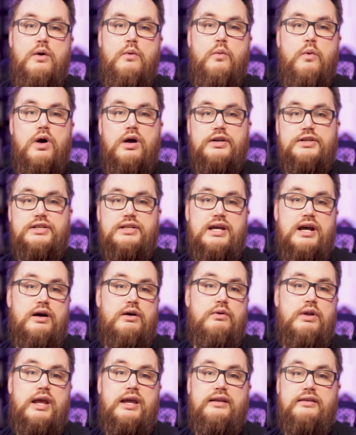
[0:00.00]
Washed
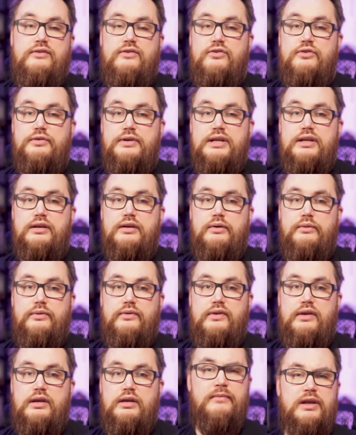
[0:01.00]
out and screen
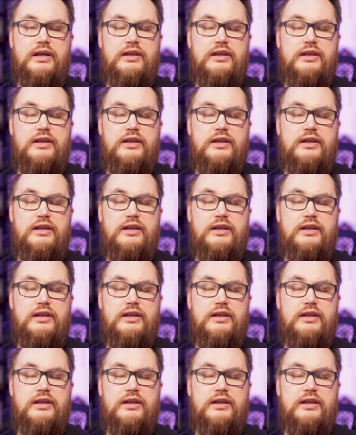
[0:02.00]
ghosting.